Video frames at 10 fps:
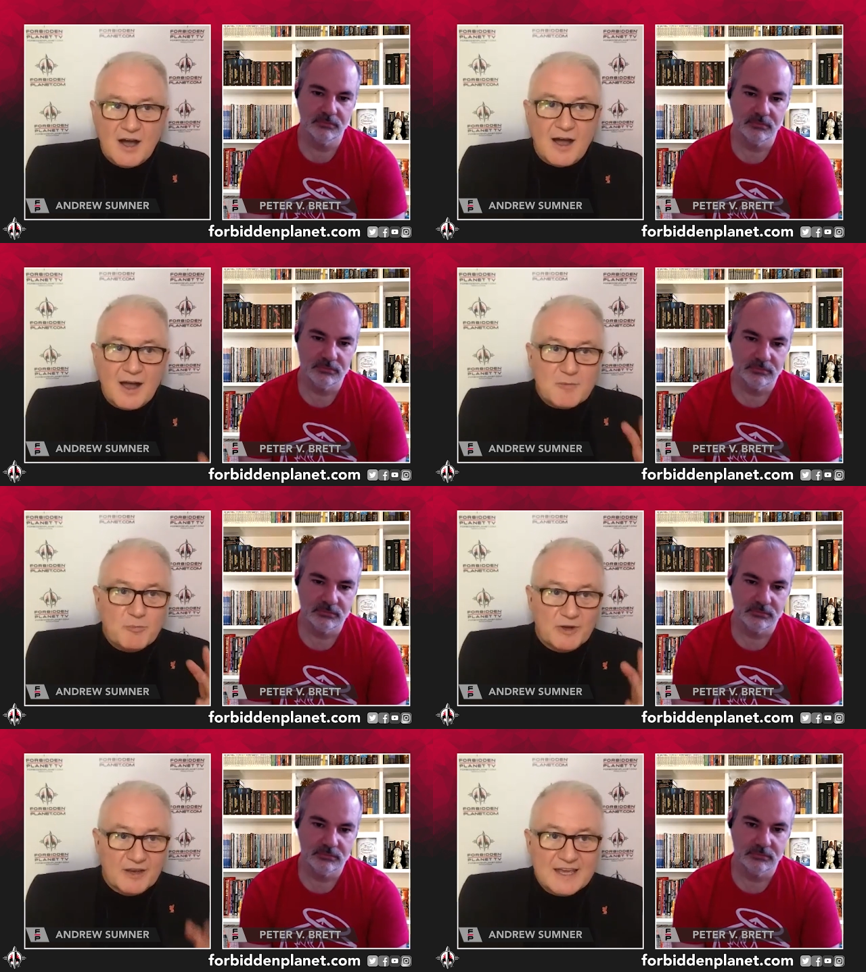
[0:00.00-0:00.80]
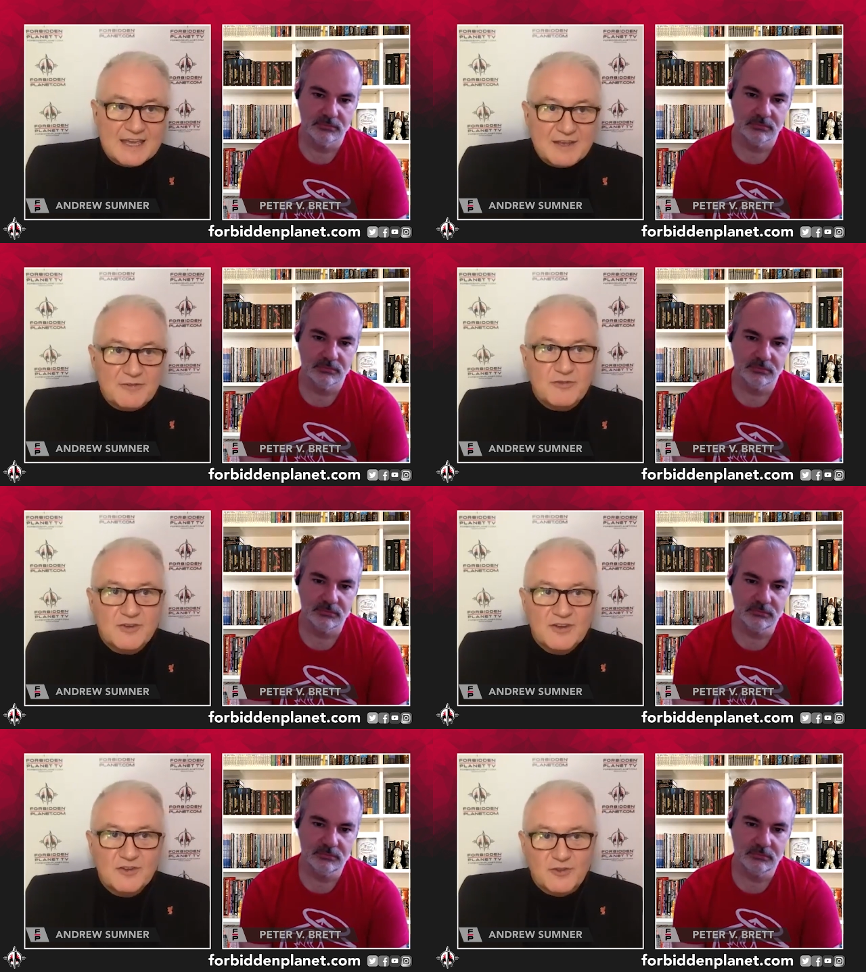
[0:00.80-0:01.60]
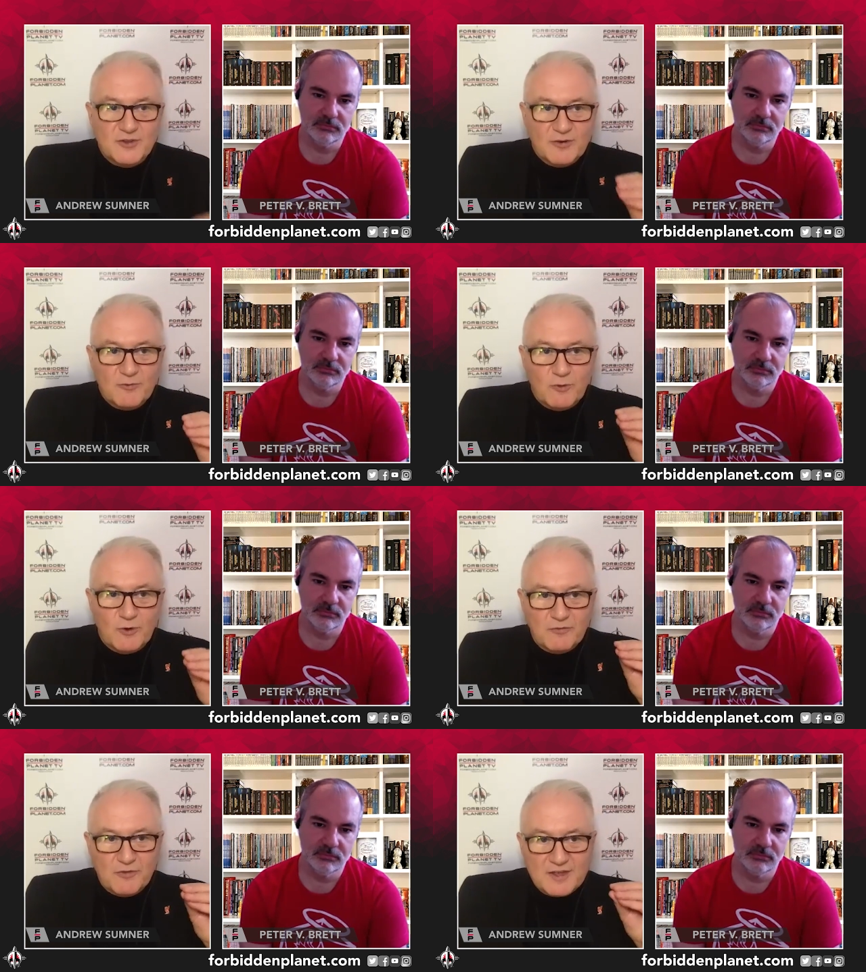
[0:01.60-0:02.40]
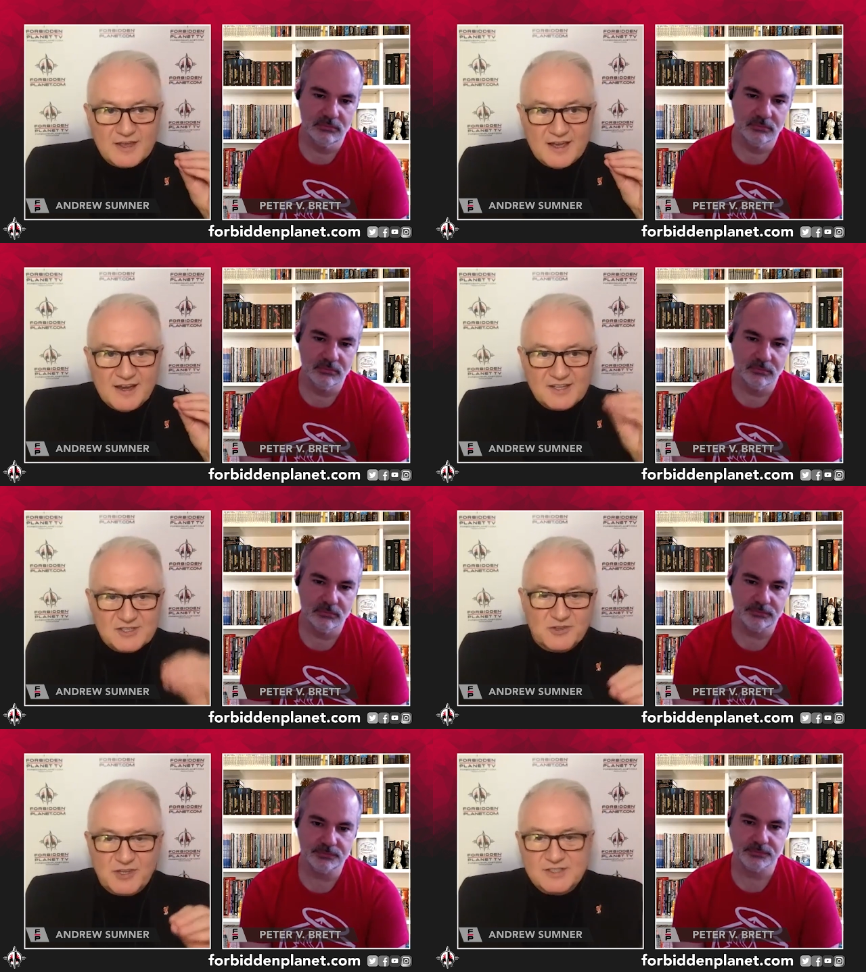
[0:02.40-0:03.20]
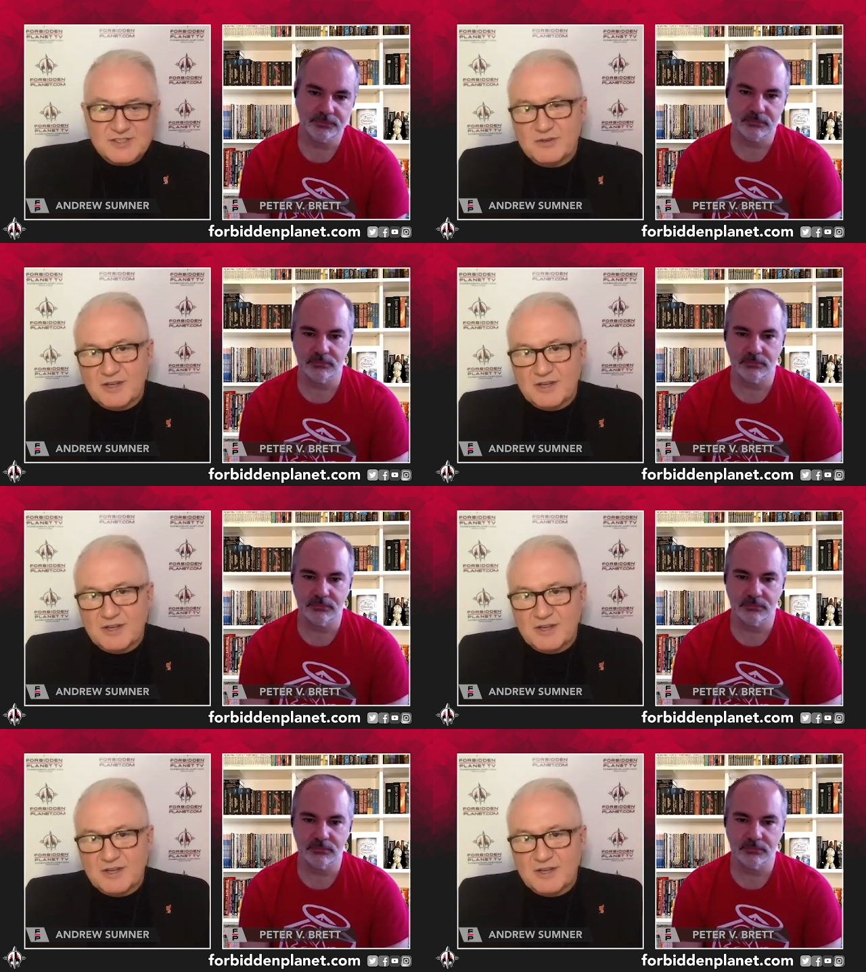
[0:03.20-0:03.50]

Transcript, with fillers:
Speaker 1: I believe that one of the initial things you